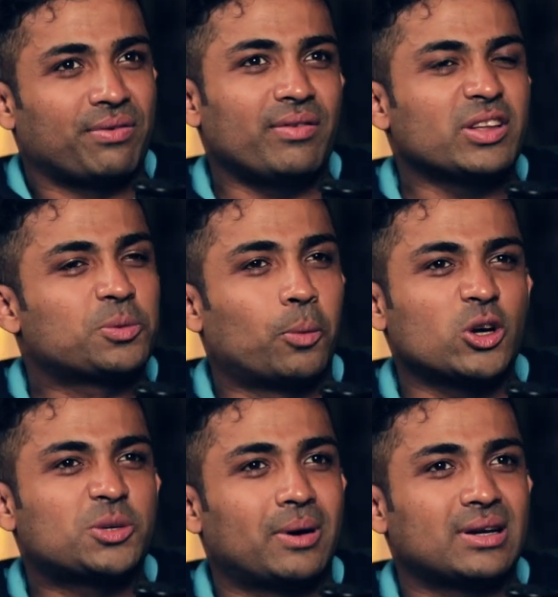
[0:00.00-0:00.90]
Favorite
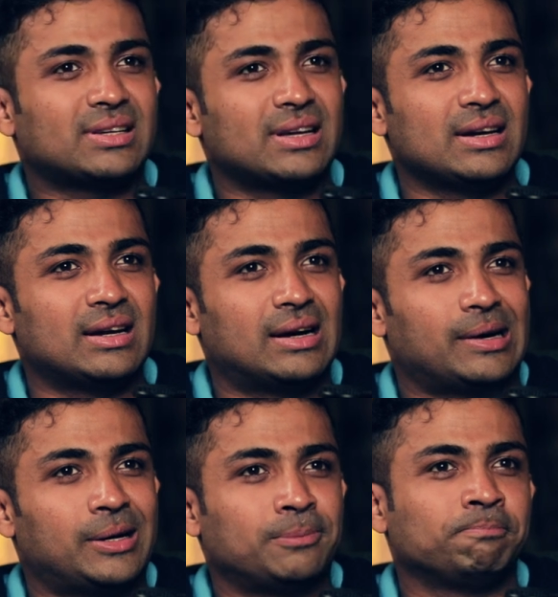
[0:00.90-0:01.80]
sports person
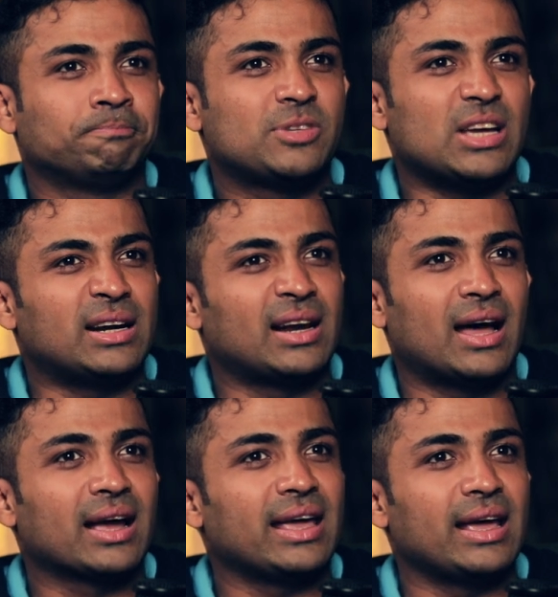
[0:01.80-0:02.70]
general
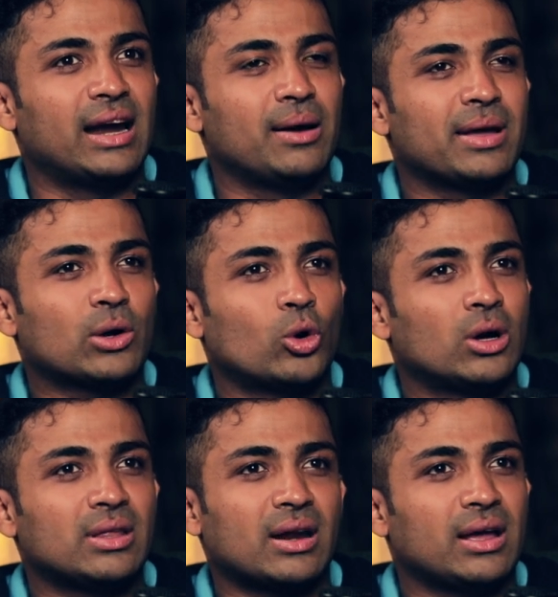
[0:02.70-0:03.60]
agi helbeku
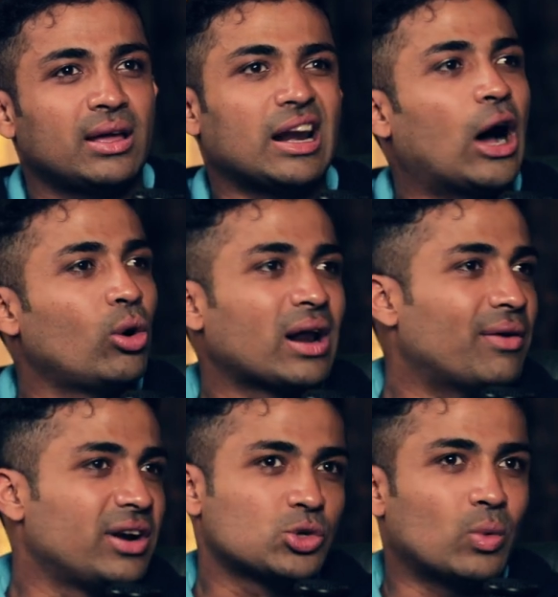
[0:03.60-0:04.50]
andre Rahul
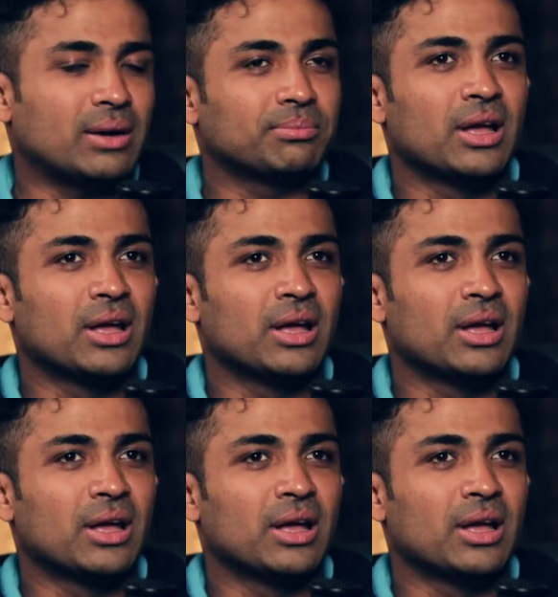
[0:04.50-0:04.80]
Dravid is one.